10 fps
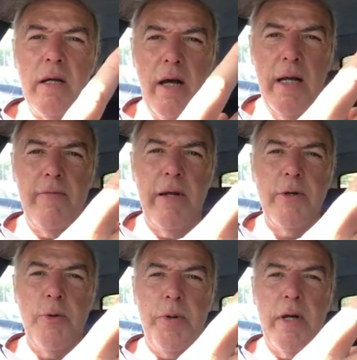I'll leave a
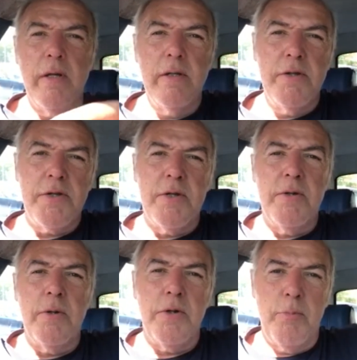link up here
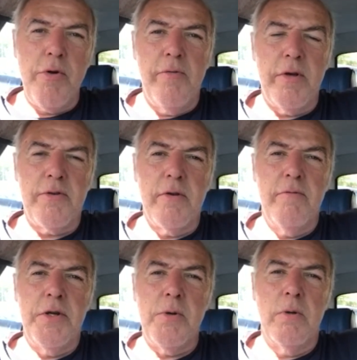to the previous
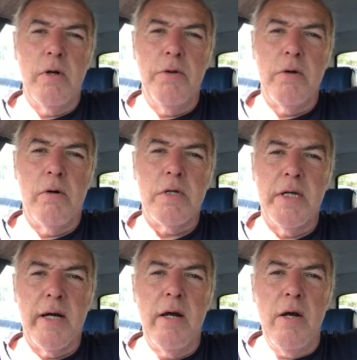video on the
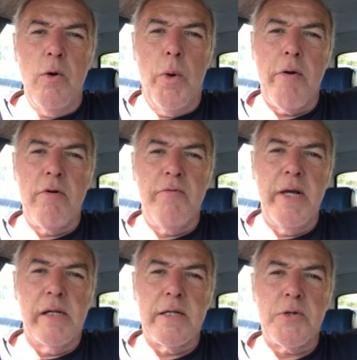Cortina when I
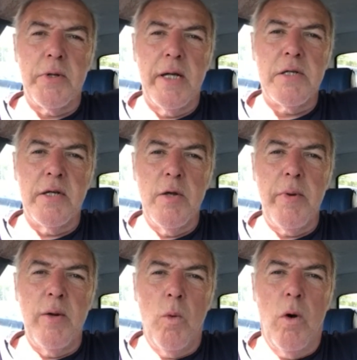revealed it so you can see the
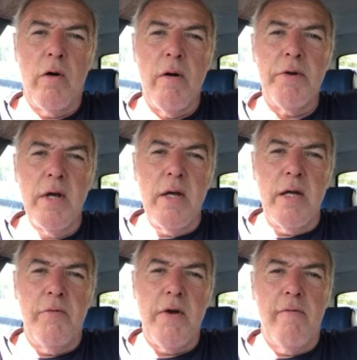main walk around
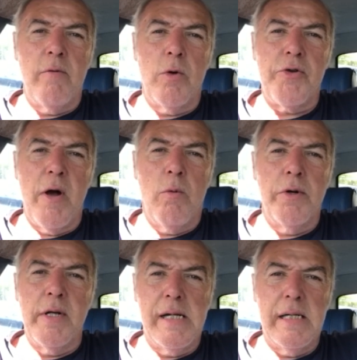if you haven't watched that
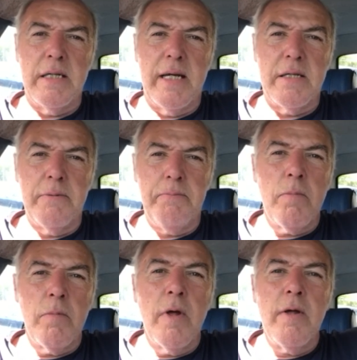one as yet.
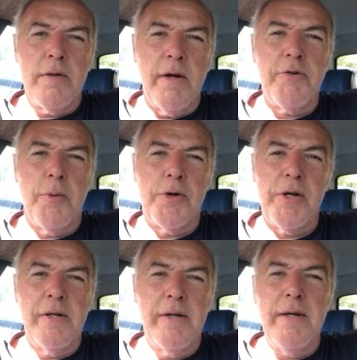Thanks for
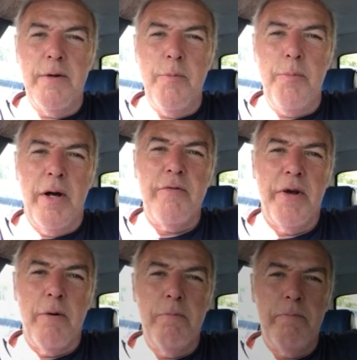watching. Bye for
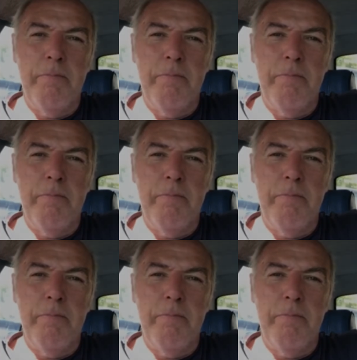now.